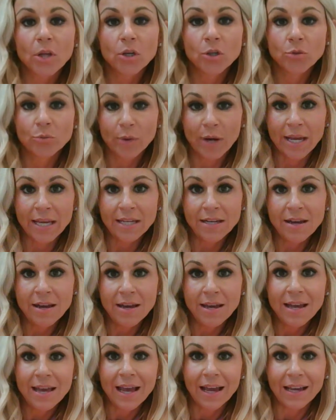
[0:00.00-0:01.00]
grid,
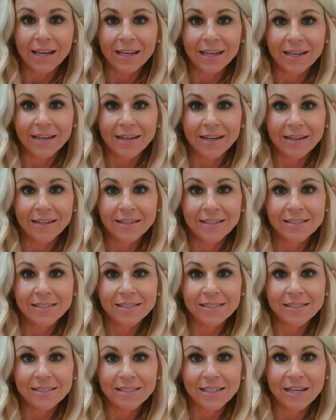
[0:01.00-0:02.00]

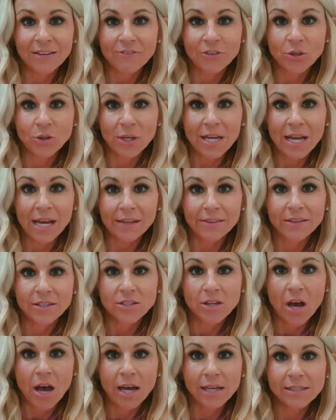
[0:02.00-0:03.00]
and if you connect the
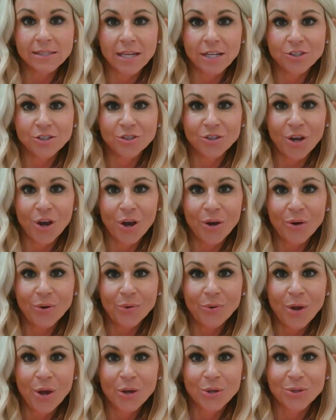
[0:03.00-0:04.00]
dots as you
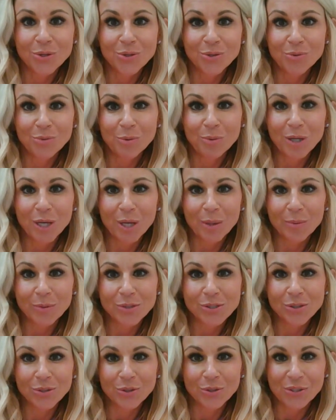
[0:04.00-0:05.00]
go, you will be able
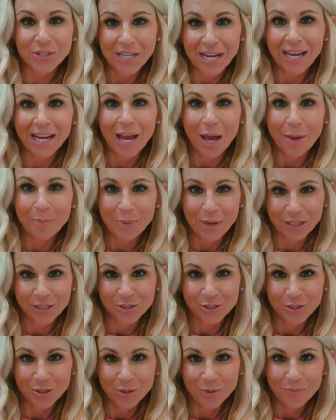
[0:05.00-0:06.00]
to create a
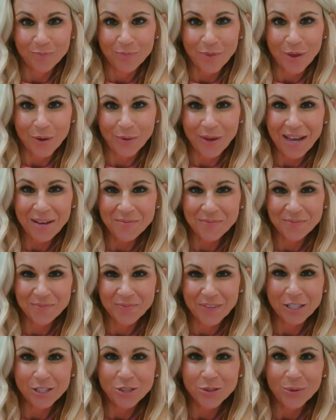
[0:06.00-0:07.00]
picture. Okay,
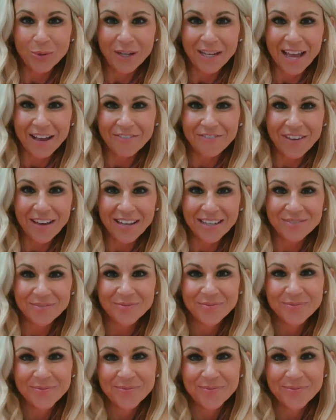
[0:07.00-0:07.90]
enjoy, have fun.